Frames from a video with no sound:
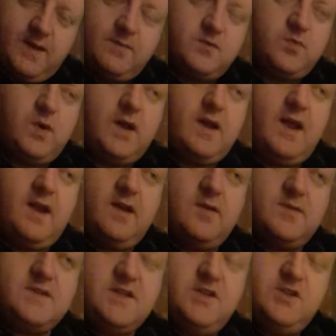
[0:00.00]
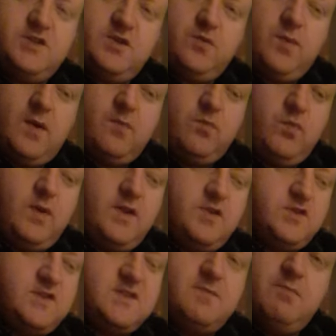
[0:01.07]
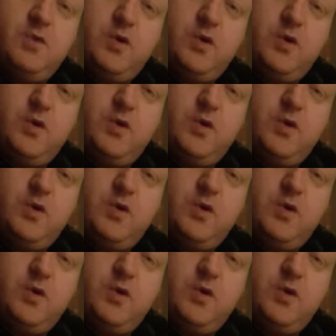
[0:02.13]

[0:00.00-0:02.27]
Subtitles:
themed one, and I was going to do one with just a